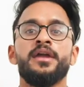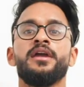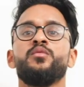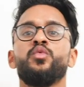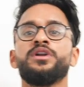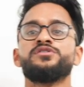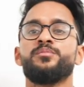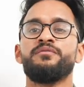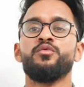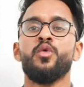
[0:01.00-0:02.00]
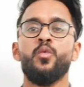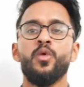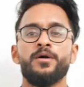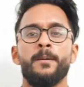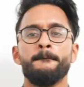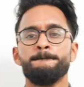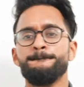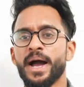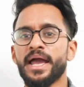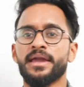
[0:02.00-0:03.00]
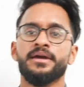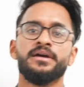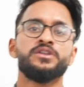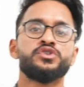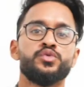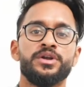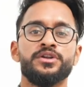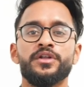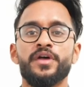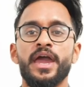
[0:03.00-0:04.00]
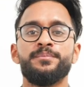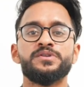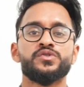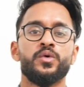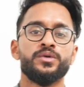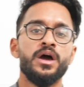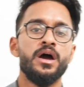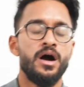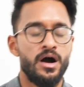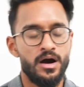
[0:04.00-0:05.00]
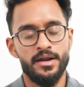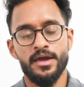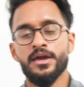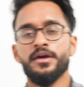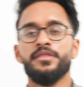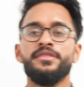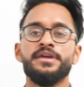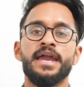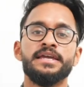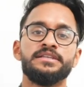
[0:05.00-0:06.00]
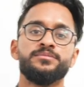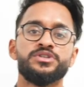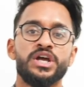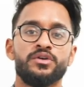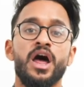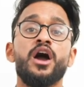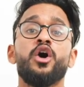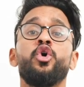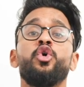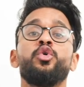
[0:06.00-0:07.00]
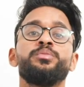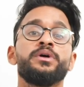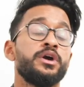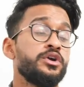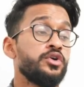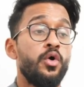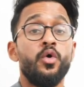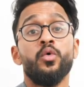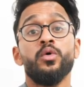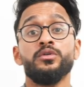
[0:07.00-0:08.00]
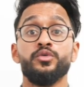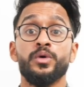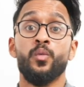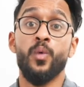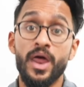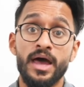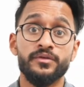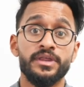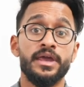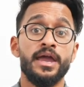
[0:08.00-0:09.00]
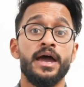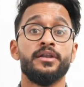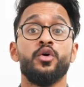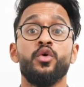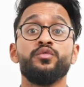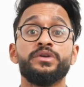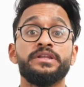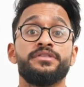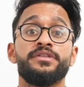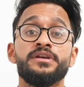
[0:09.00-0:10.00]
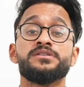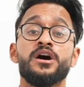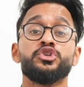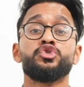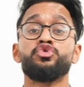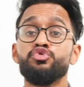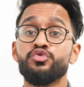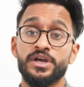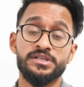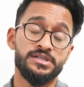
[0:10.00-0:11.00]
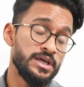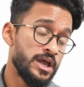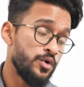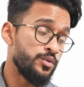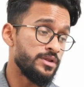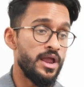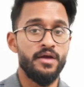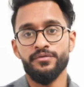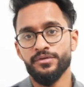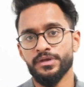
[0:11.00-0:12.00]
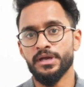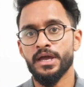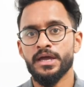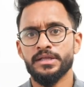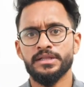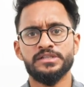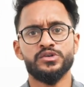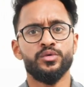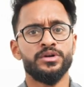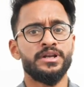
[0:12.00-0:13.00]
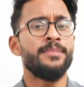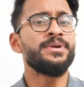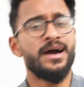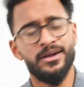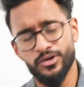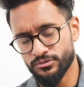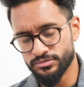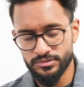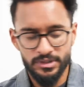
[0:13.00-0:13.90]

And what is up, everyone? Welcome back to another episode on the A-Team channel. I hope you're all doing well out there, and hopefully things aren't too crazy with everything that's going on. I mean, I know